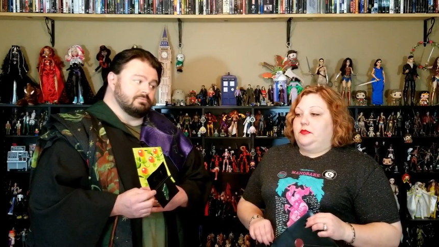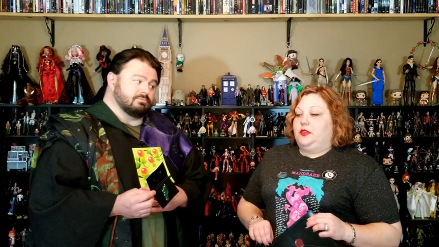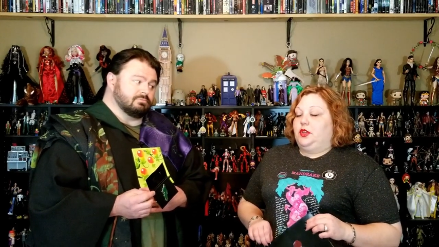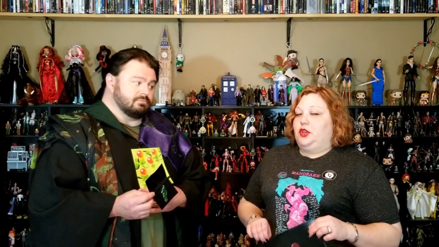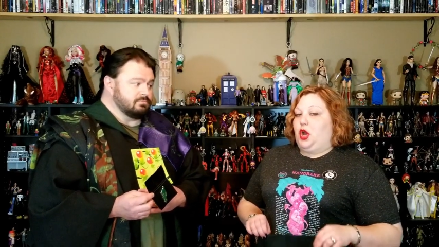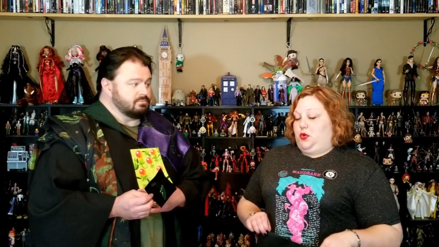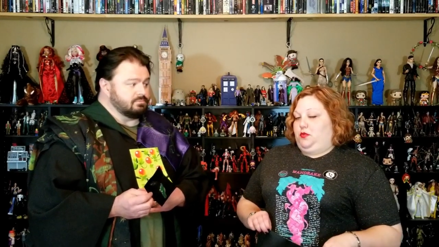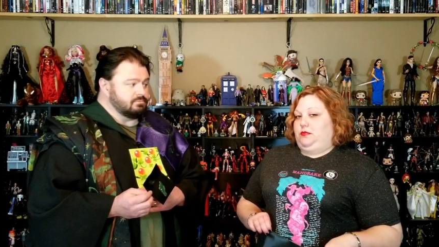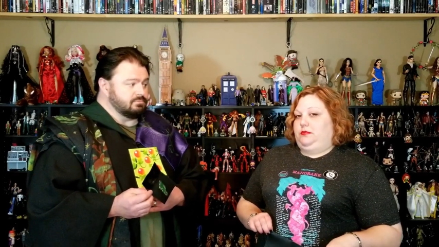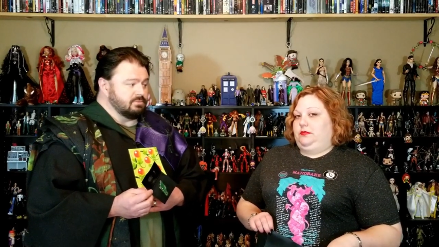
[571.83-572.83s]
Speaker 1: No.
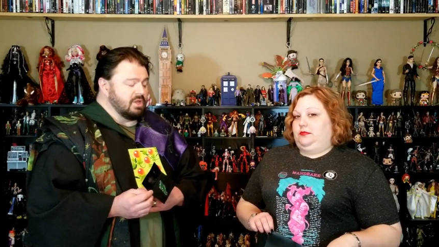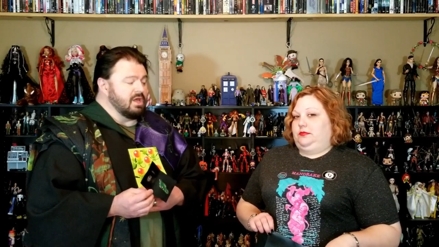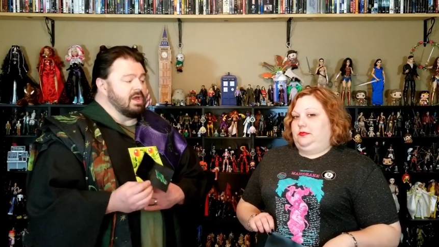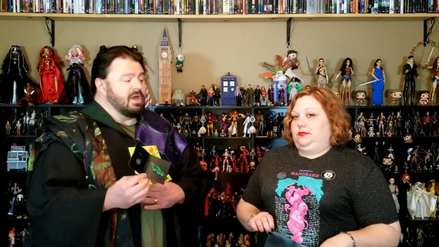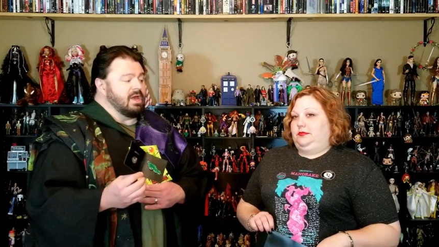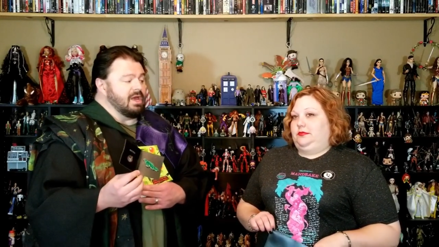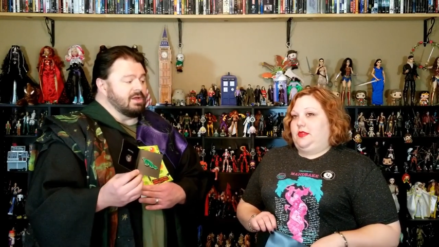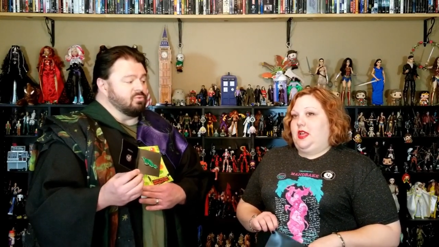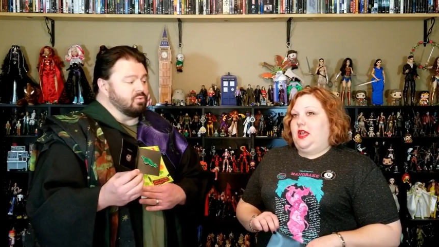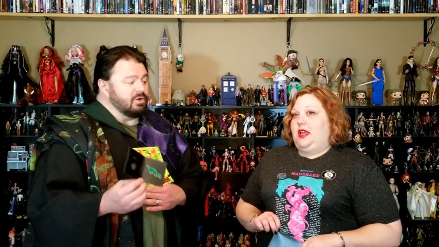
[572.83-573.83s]

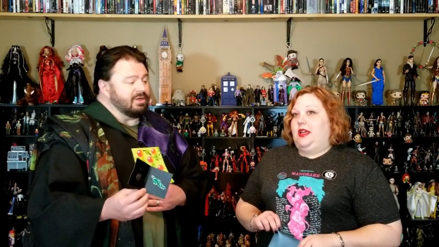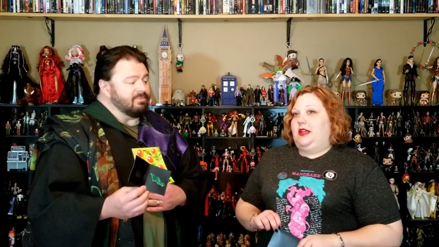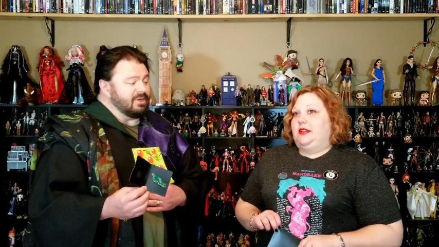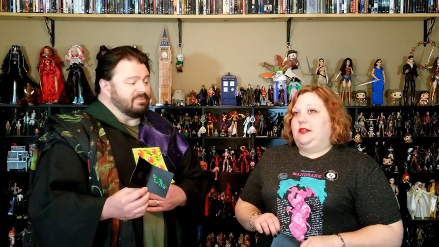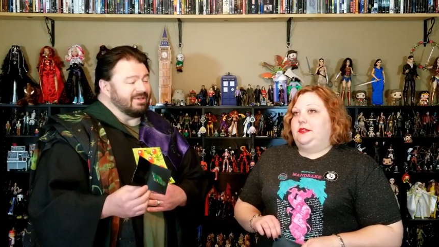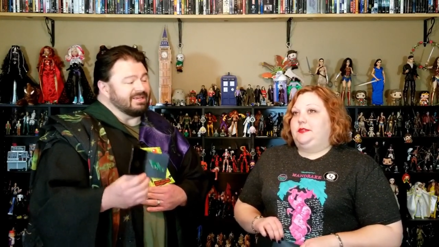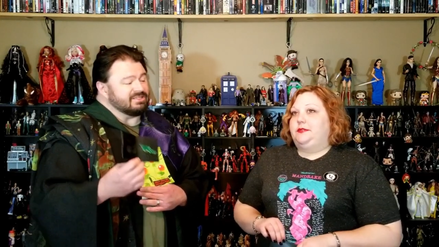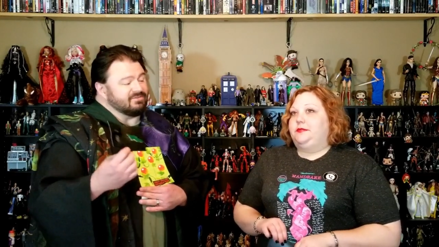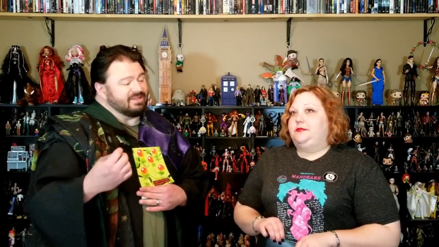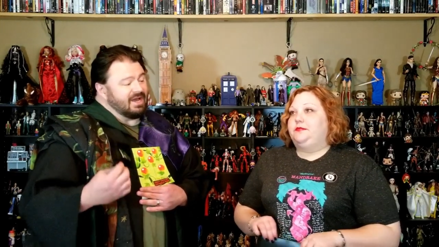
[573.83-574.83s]
Speaker 2: And would it be
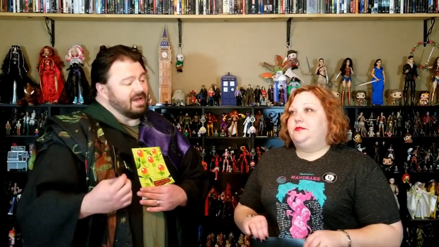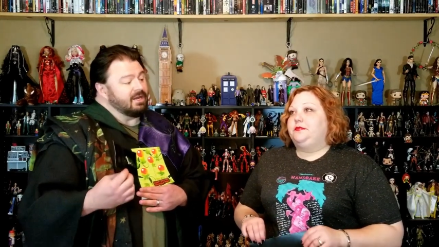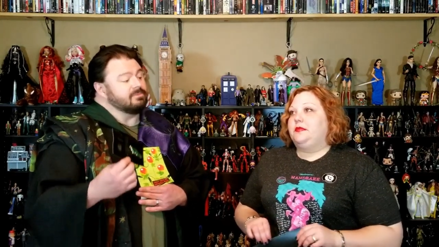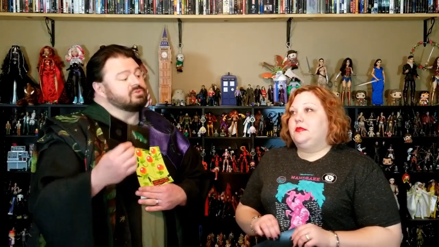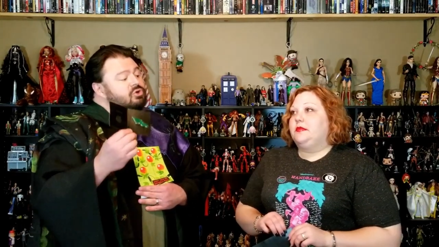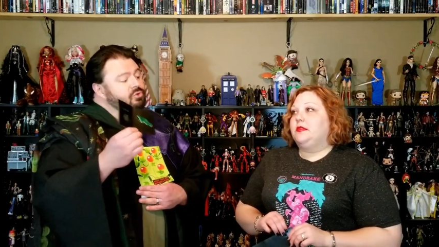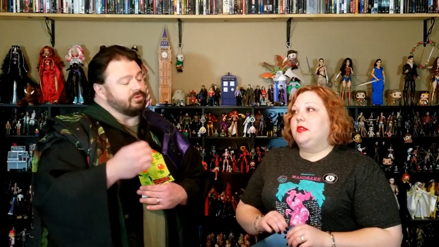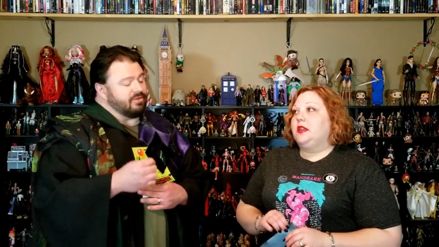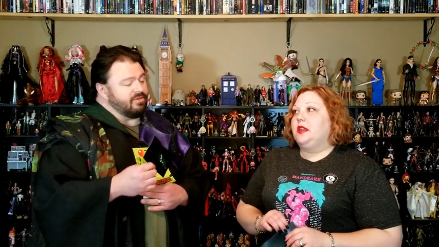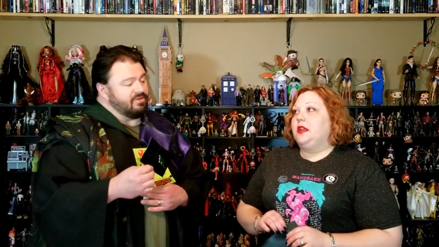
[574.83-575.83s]
because of the items or
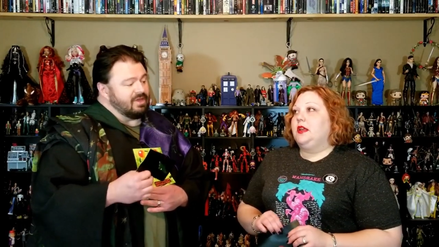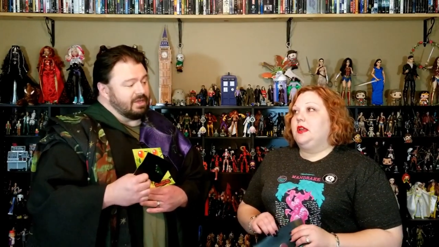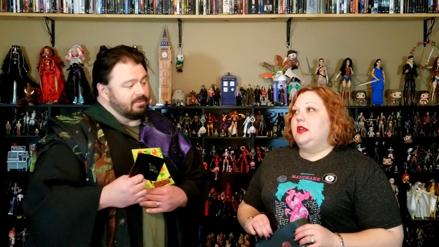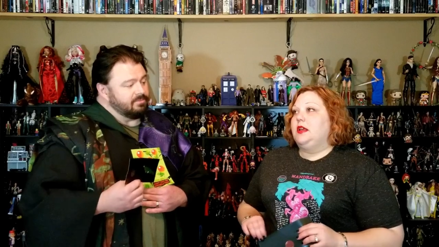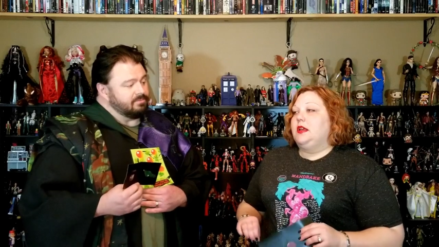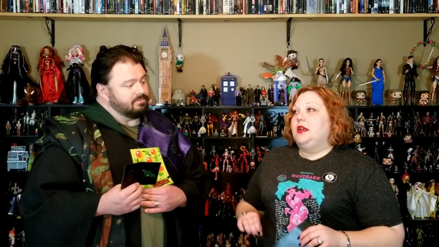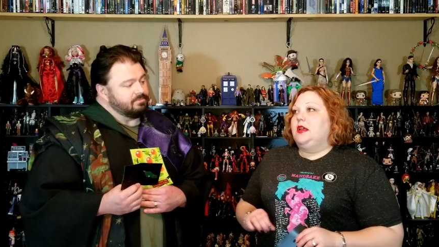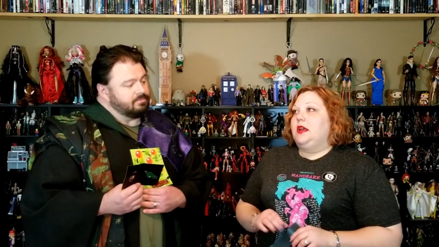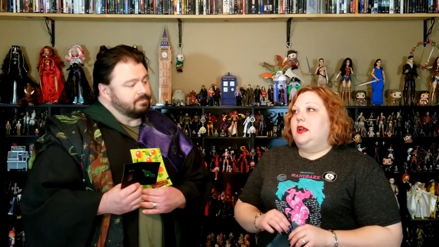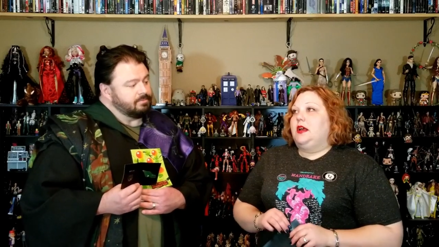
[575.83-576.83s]
the theme?
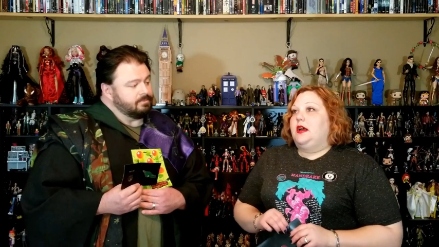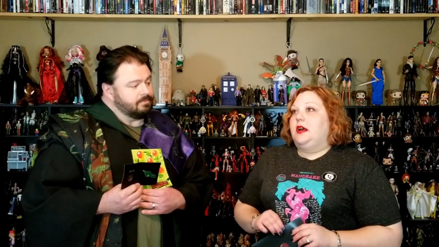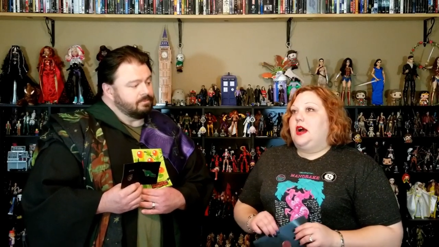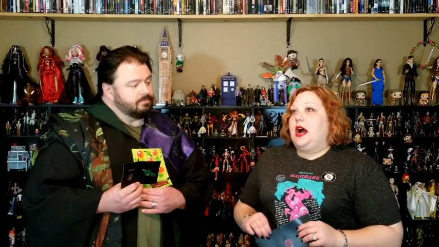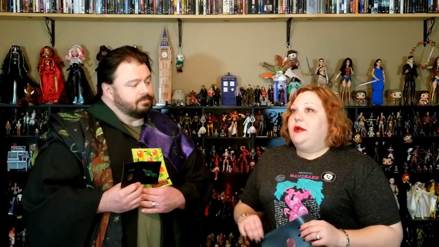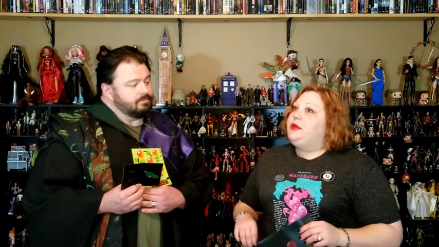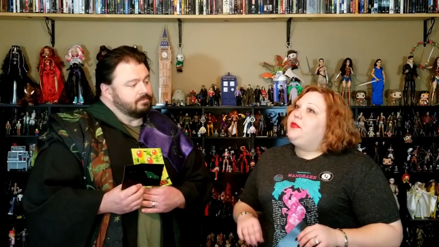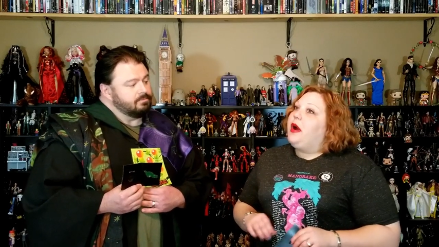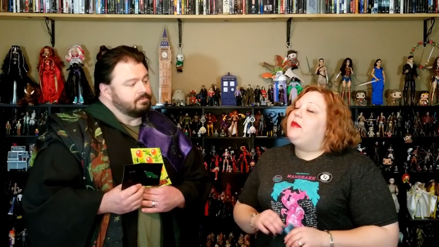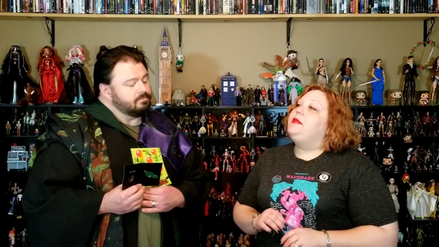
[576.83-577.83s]
Speaker 1: I would
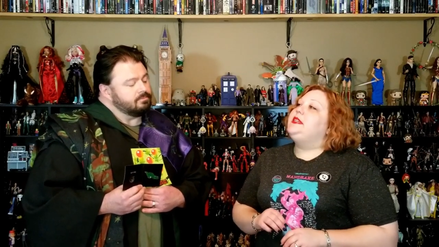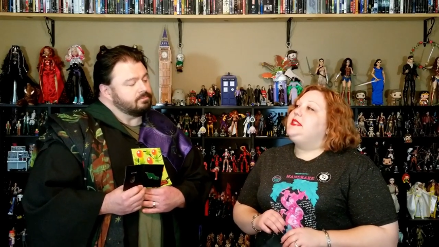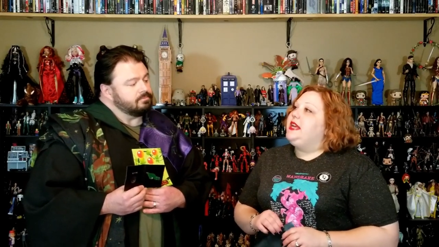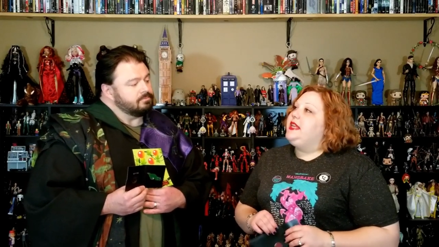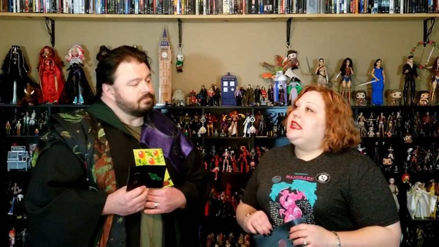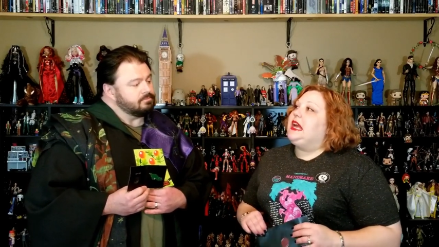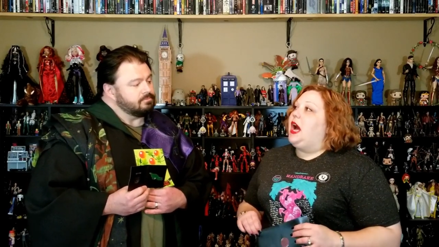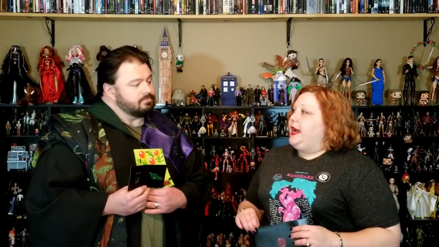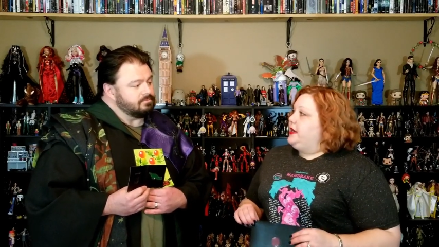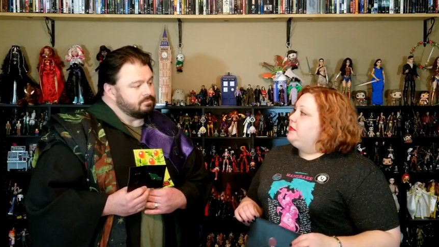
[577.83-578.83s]
probably say the
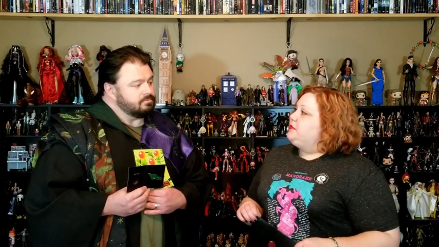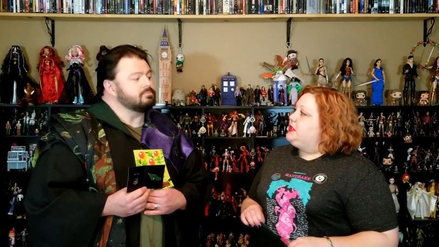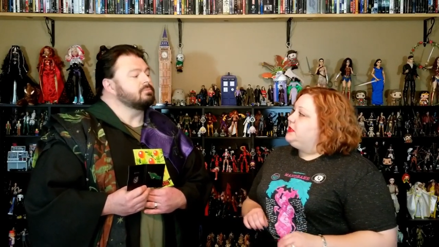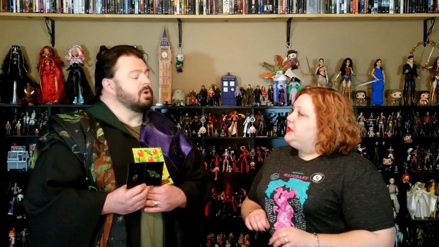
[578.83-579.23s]
items.